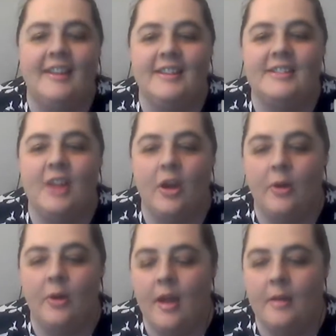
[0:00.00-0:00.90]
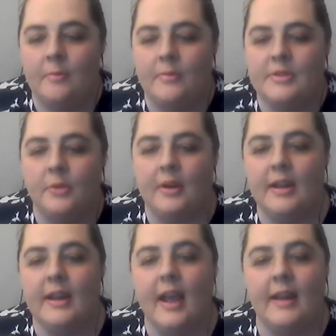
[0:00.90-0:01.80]
So we're
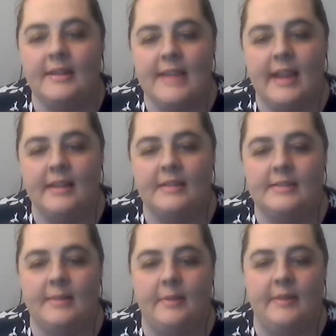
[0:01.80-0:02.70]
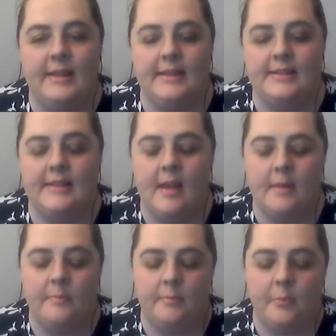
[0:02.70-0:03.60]
going to kind of take some of these
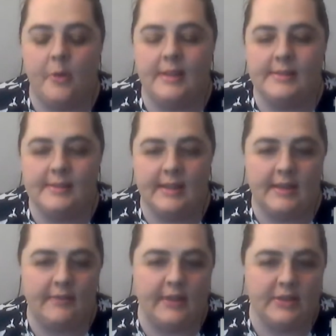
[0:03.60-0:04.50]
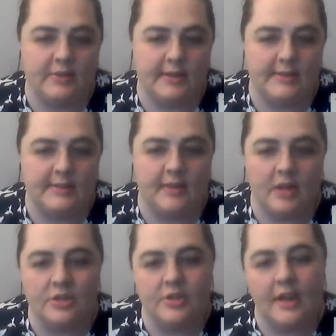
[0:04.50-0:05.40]
points in Victorine's
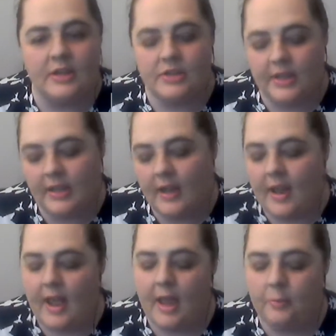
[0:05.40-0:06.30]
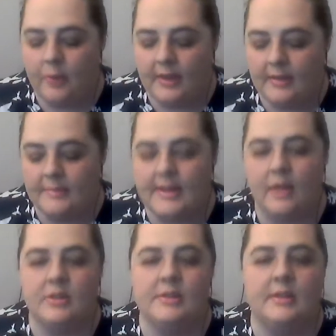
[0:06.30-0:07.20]
launch strategy and break them
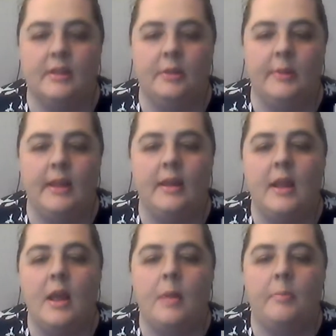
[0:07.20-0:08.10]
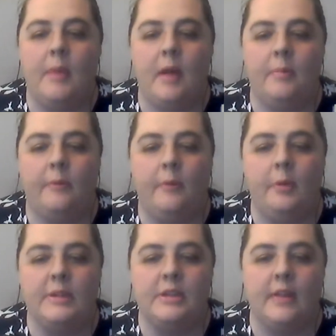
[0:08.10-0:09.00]
down just a little bit. But before
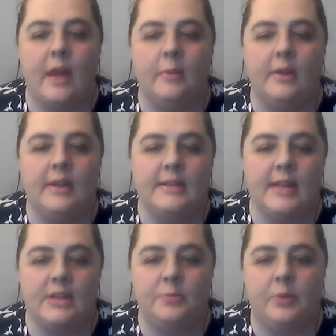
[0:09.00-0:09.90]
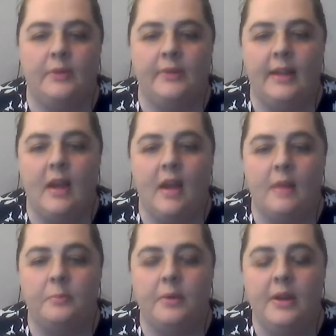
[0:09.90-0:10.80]
we do that, we're going to touch briefly
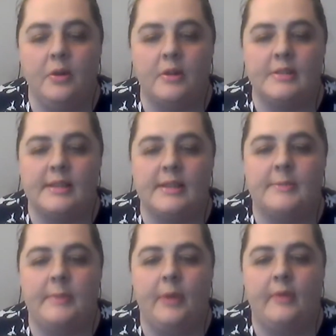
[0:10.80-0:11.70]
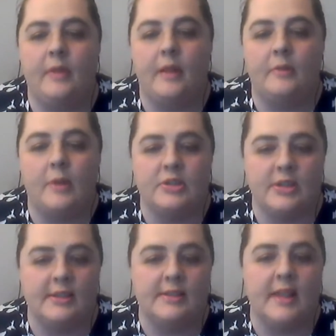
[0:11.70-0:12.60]
on pre-orders, because people have a lot of
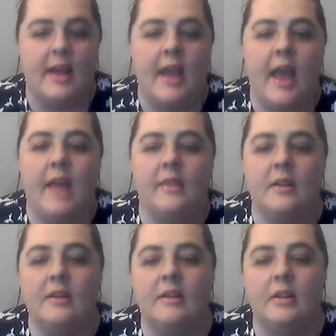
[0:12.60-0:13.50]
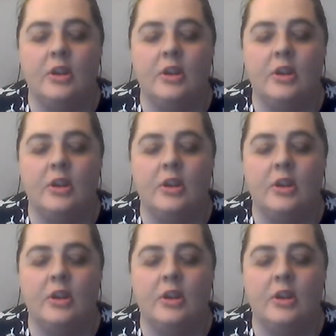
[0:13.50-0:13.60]
questions. And there,